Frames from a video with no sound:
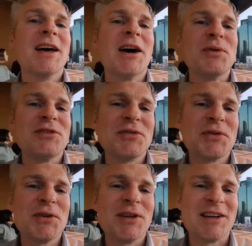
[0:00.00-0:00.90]
I wish
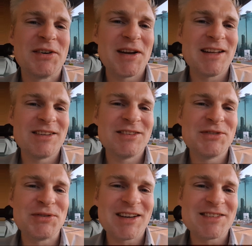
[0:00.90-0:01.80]
you all a great
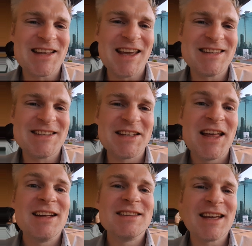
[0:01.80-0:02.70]

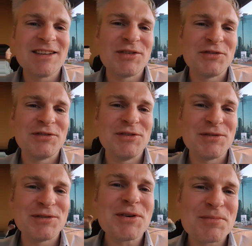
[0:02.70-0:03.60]
2018 thanks
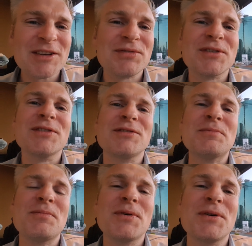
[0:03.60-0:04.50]
you so much for the
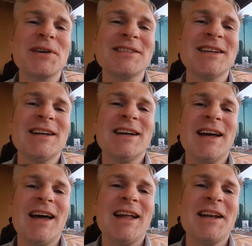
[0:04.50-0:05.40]
support
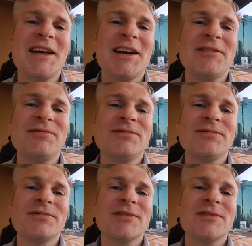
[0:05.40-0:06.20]
and um,